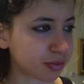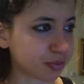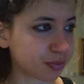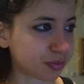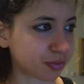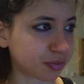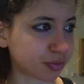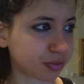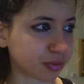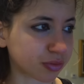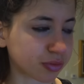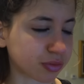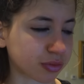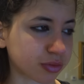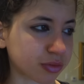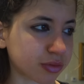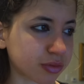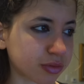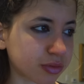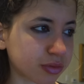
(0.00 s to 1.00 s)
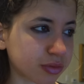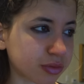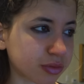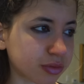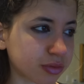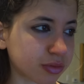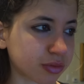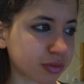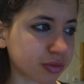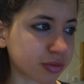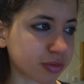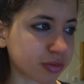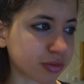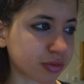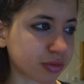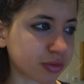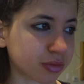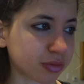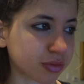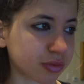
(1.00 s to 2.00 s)

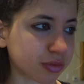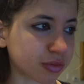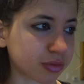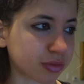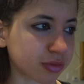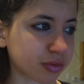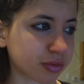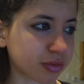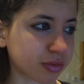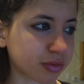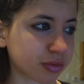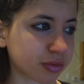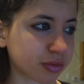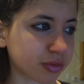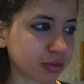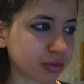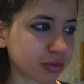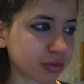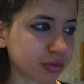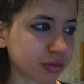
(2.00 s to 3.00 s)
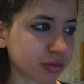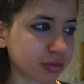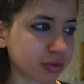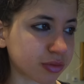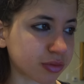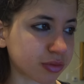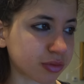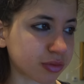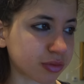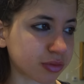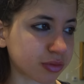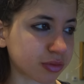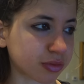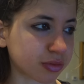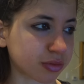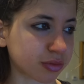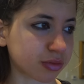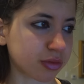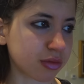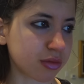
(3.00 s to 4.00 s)

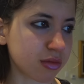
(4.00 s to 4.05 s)
[no speech]